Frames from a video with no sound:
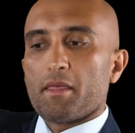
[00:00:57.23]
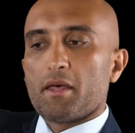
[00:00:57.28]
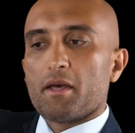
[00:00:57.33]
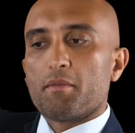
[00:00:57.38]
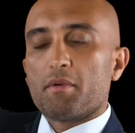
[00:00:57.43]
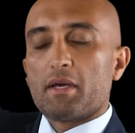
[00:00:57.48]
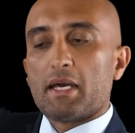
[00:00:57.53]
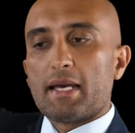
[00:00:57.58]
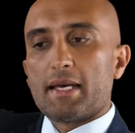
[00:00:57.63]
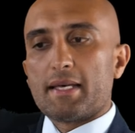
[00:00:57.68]

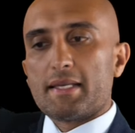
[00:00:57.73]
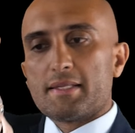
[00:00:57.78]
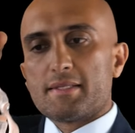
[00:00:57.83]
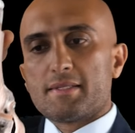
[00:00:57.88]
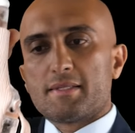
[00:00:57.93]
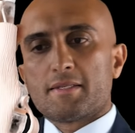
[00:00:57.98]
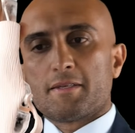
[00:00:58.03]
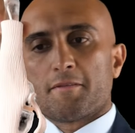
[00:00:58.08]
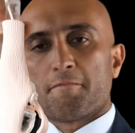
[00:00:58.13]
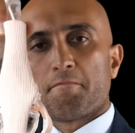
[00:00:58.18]

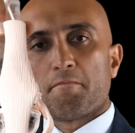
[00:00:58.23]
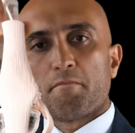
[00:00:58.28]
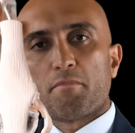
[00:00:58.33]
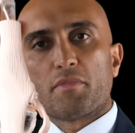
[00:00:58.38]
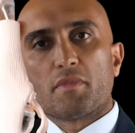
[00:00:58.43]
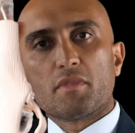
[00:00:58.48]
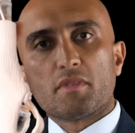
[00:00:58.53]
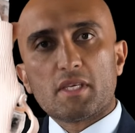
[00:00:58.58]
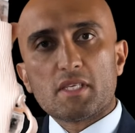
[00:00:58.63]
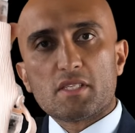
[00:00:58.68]
has
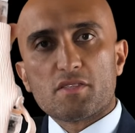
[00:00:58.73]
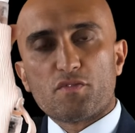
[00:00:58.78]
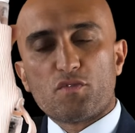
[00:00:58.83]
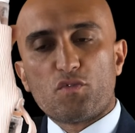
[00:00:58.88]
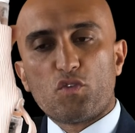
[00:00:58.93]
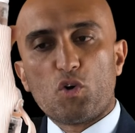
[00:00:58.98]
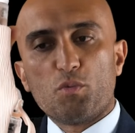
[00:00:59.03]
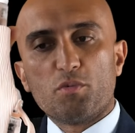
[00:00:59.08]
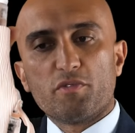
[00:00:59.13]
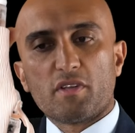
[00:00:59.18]
this
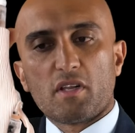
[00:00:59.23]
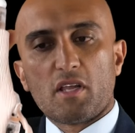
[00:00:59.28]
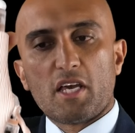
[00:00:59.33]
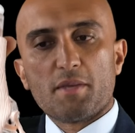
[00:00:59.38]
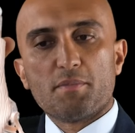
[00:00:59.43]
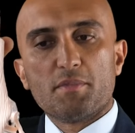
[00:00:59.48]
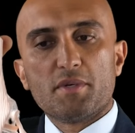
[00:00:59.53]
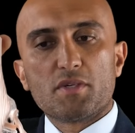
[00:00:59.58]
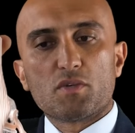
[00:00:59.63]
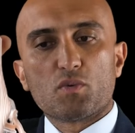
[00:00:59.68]
form of
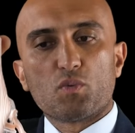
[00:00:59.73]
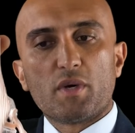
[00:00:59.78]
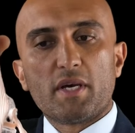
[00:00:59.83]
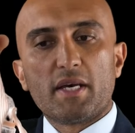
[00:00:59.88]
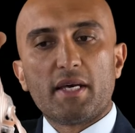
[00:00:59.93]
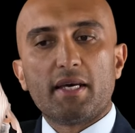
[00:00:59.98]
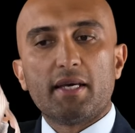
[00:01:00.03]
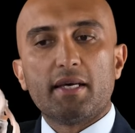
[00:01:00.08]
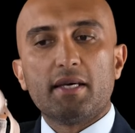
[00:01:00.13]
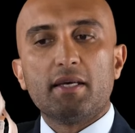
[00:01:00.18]
alignment
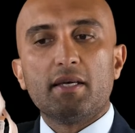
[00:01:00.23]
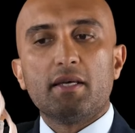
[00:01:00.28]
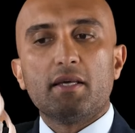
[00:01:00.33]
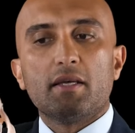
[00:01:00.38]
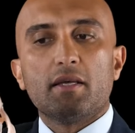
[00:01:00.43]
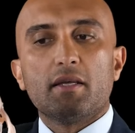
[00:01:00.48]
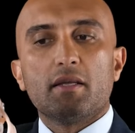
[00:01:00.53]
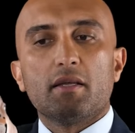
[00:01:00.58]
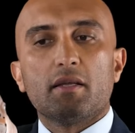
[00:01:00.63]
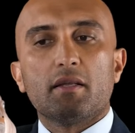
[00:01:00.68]
where
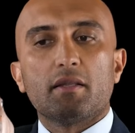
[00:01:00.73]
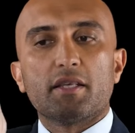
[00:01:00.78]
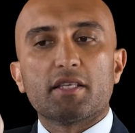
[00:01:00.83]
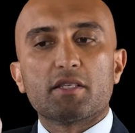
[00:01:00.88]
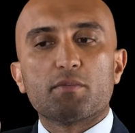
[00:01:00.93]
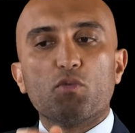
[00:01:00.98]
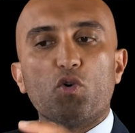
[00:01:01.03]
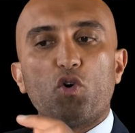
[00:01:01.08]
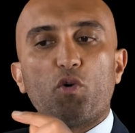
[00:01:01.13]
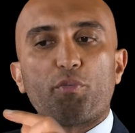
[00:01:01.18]
there's